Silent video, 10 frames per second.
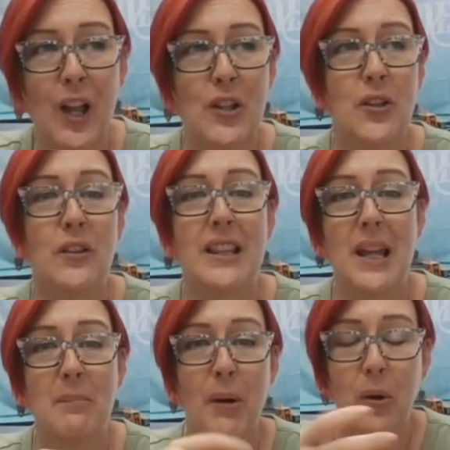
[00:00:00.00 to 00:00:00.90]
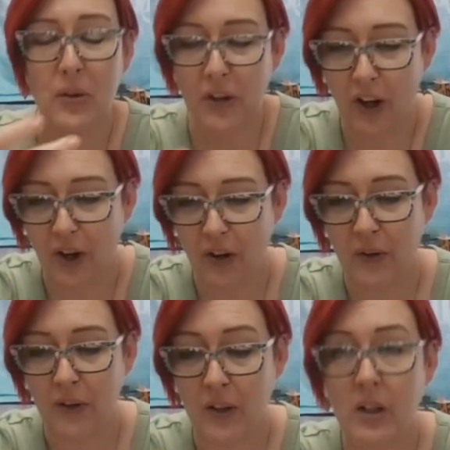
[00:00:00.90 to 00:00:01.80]
so that they both
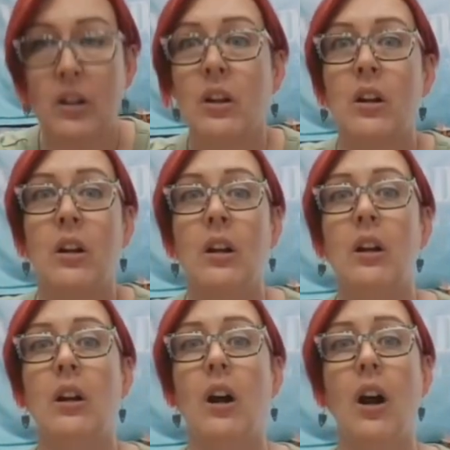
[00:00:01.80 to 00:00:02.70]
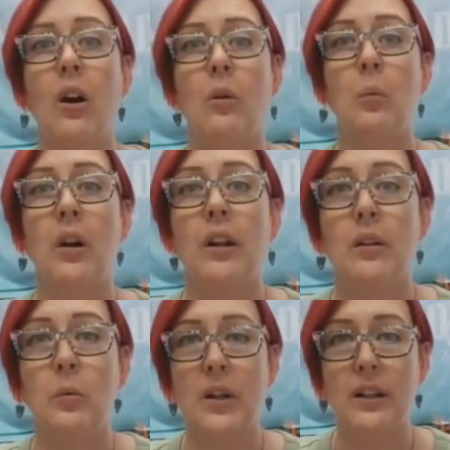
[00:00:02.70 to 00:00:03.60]
go, oh,
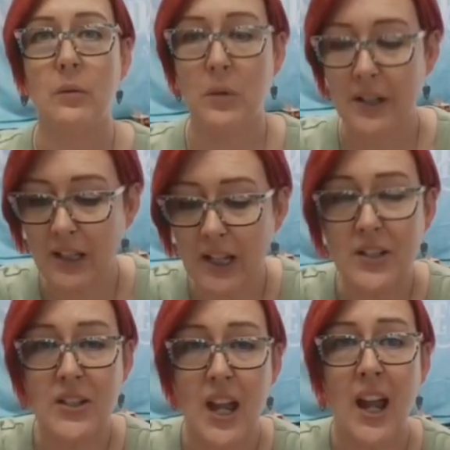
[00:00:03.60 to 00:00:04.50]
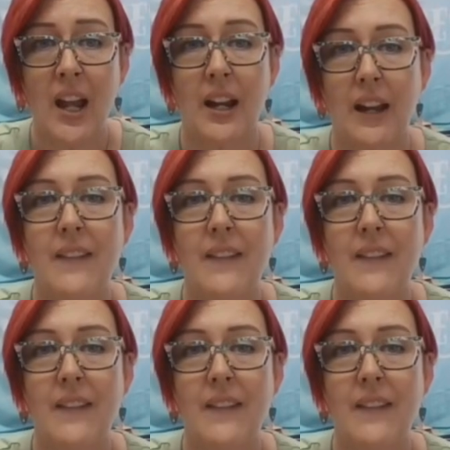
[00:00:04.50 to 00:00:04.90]
what did they say?